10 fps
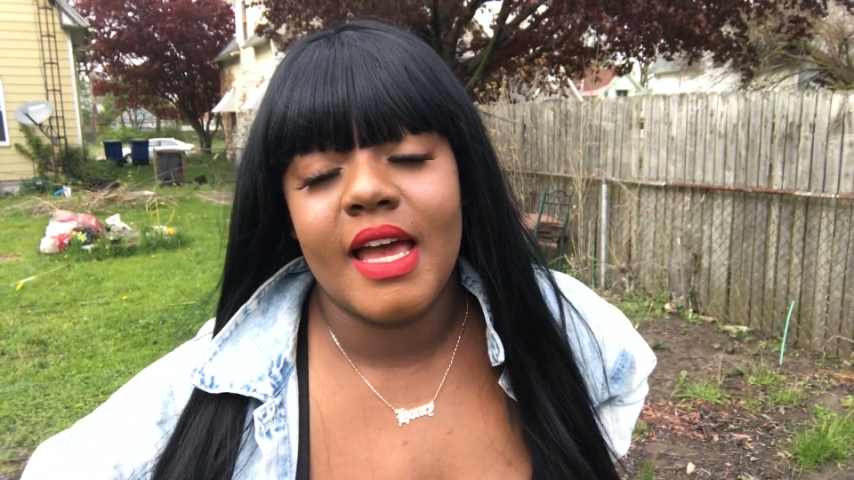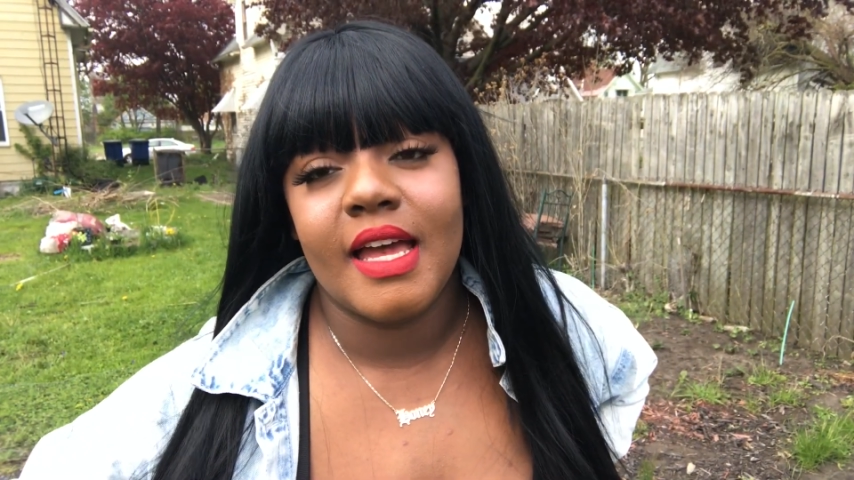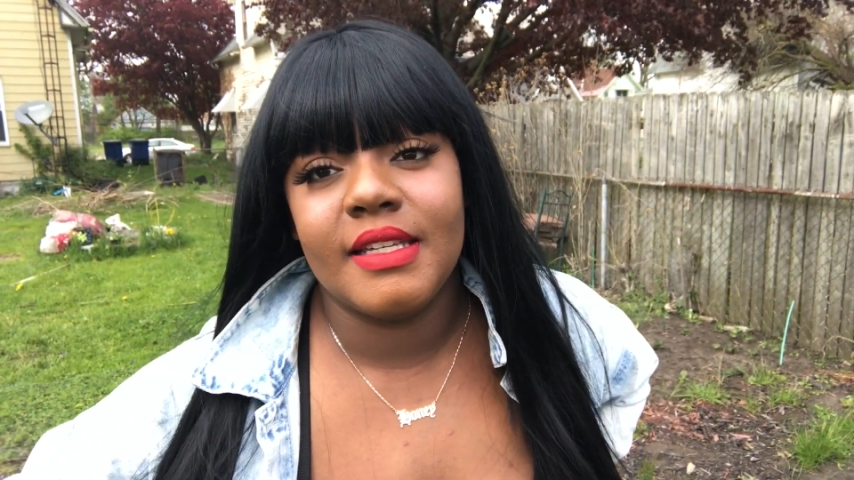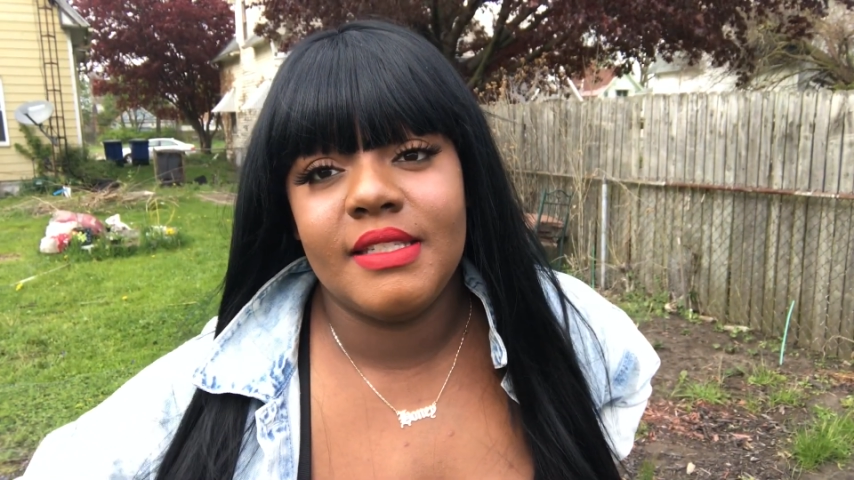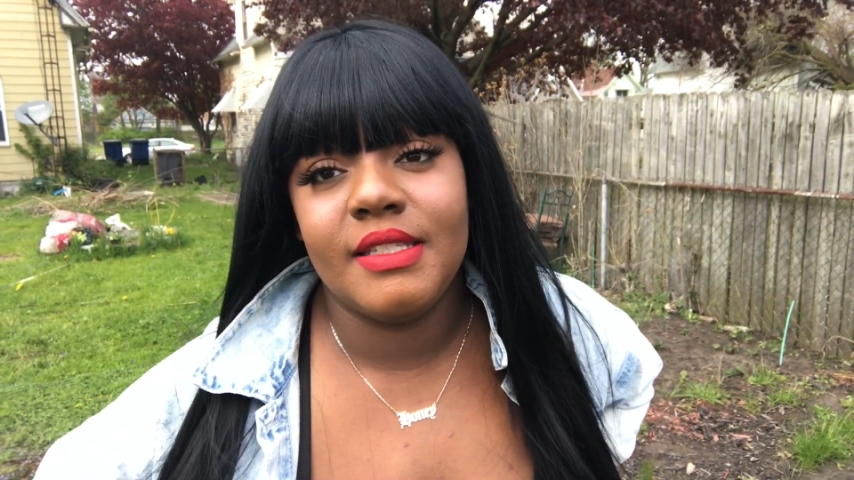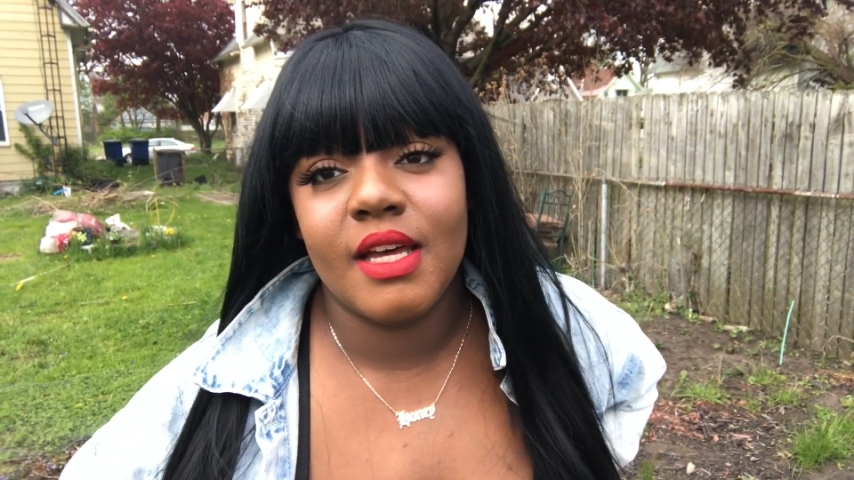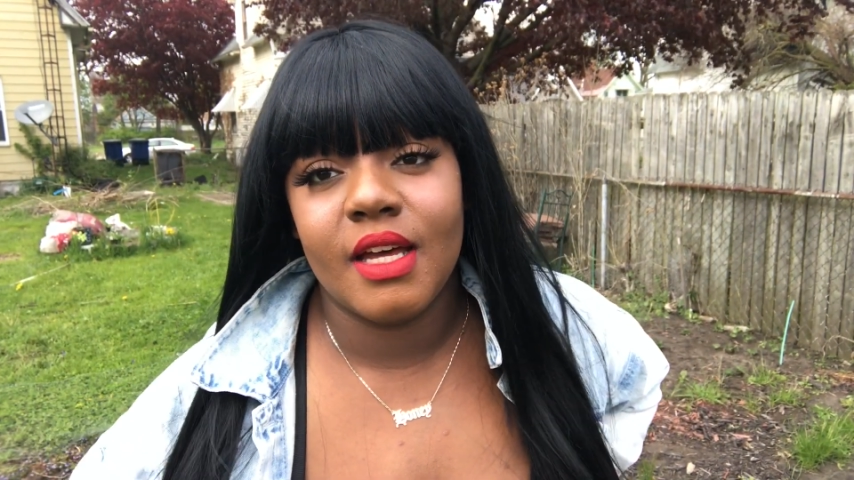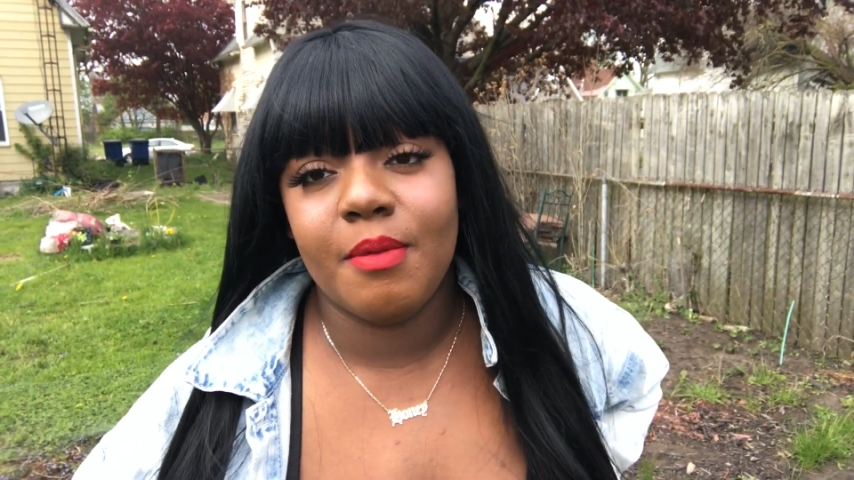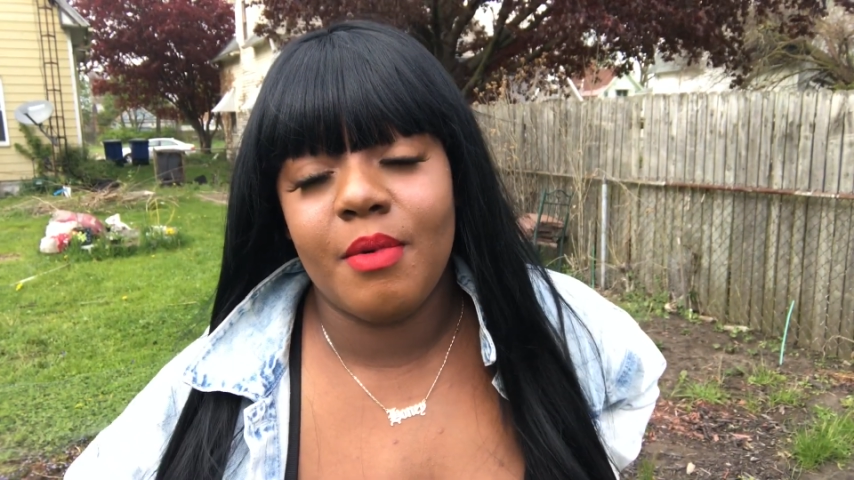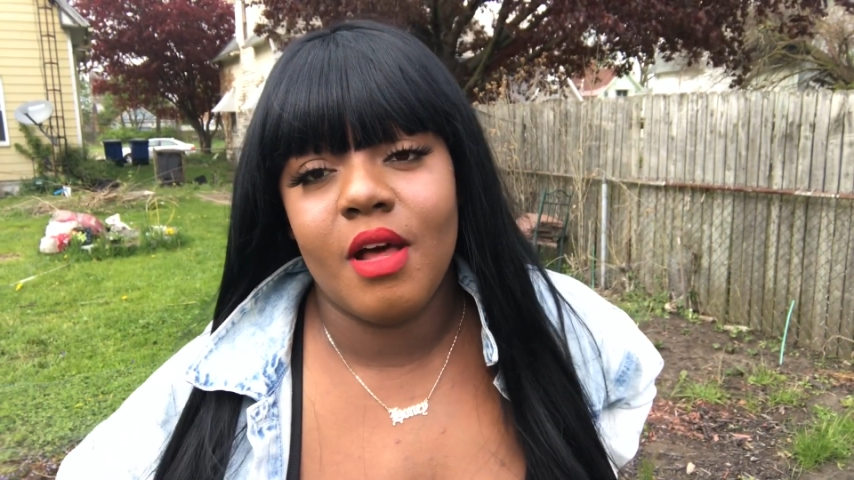I
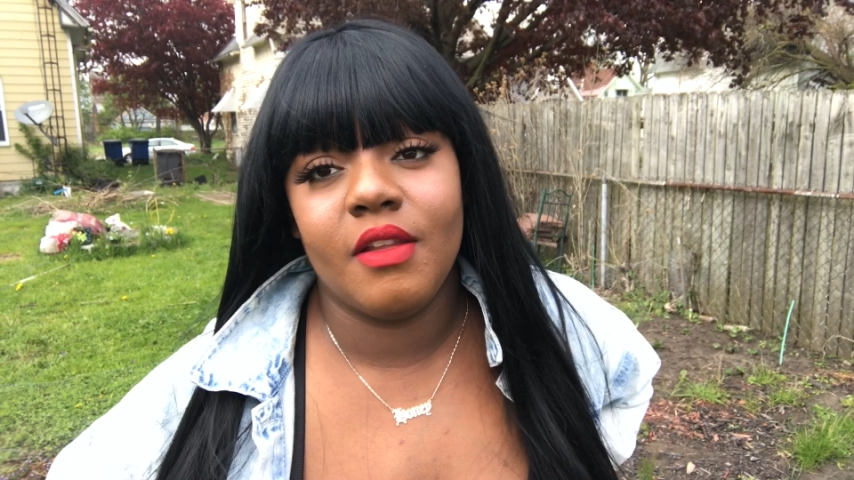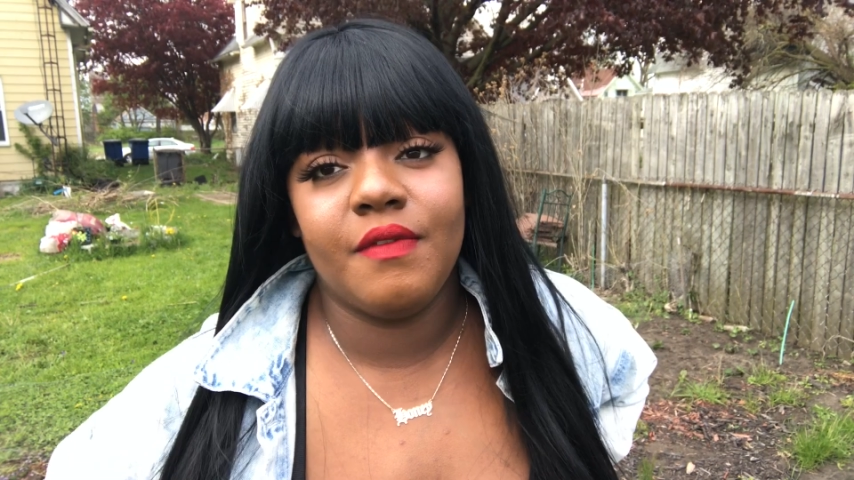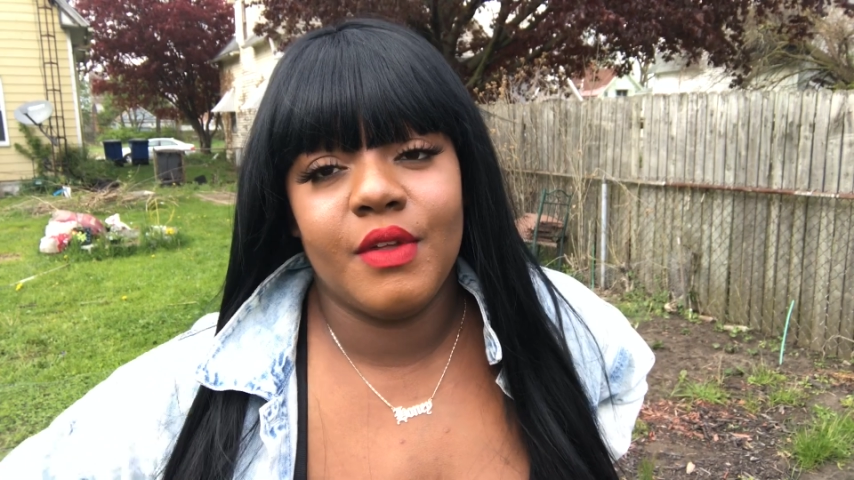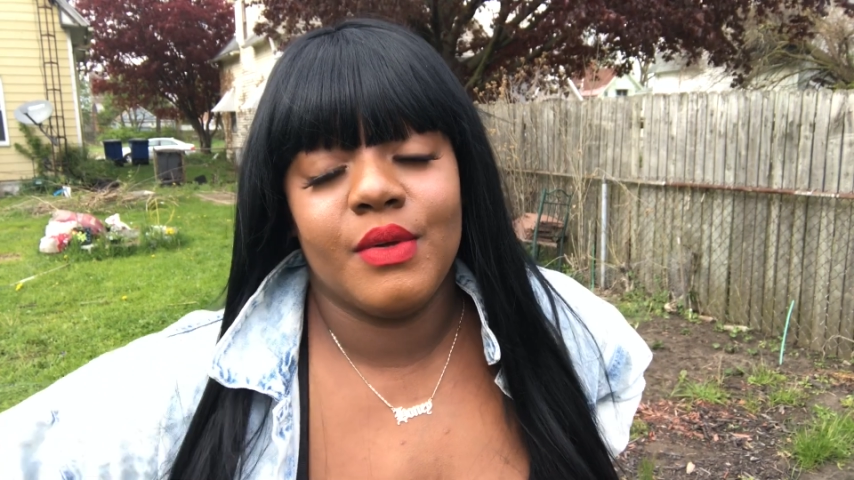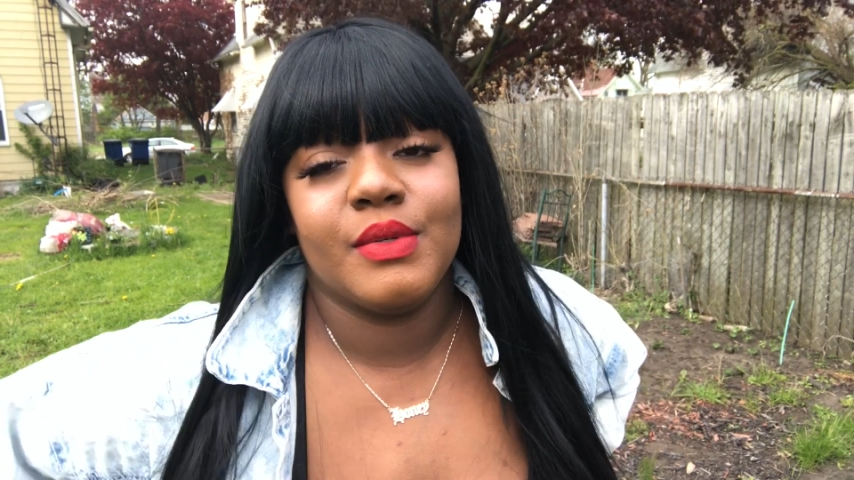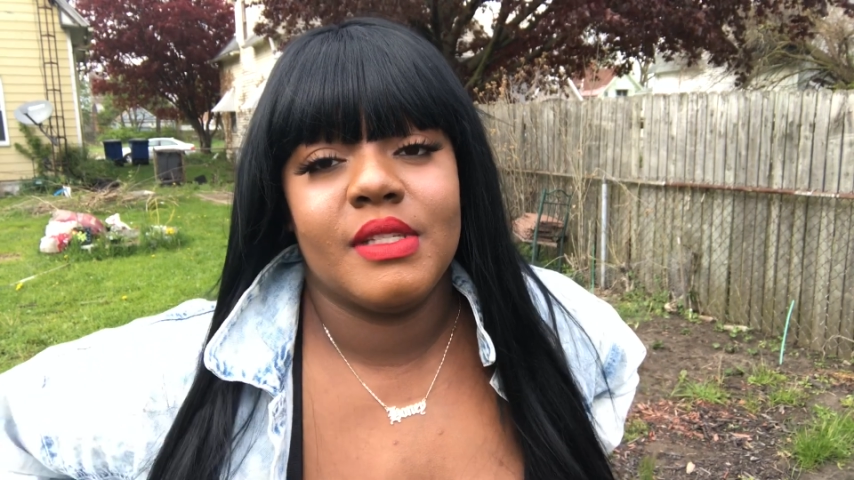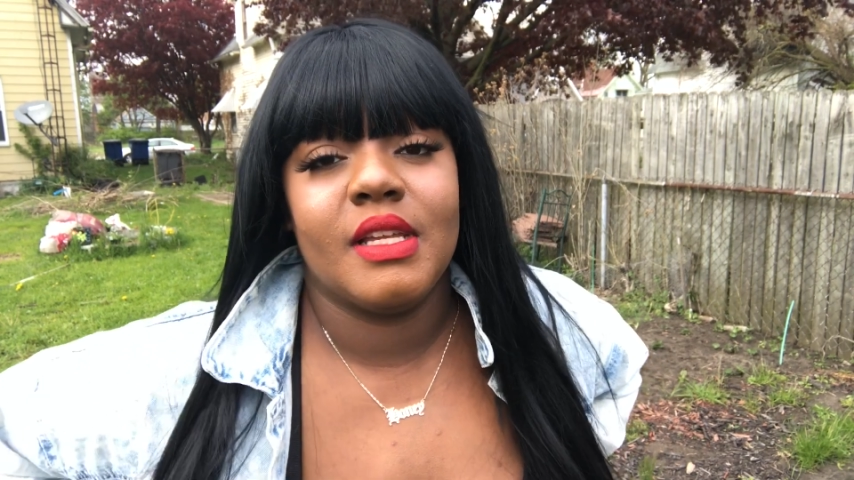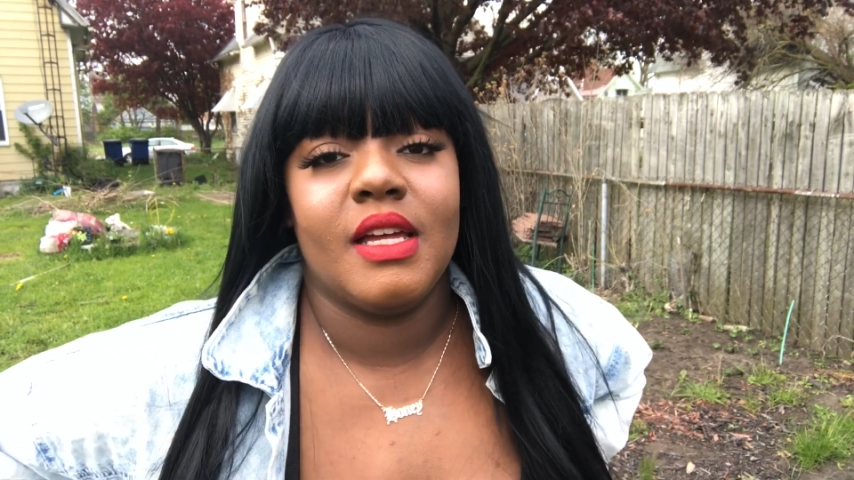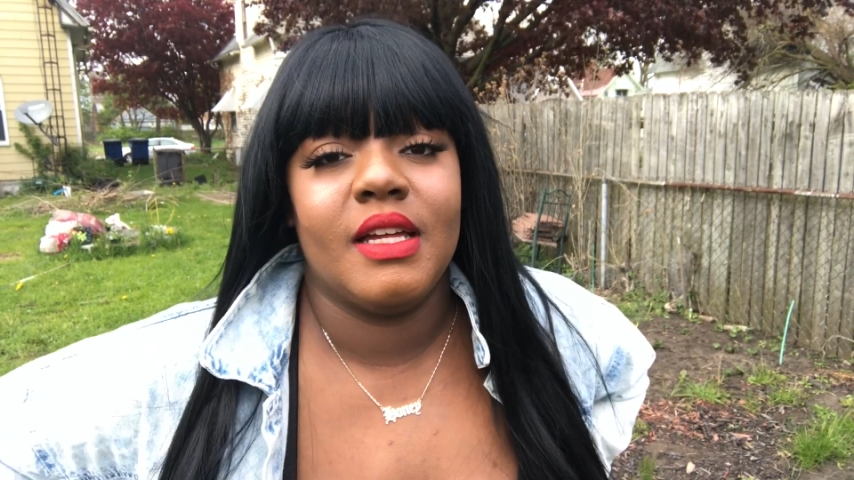dug up all of those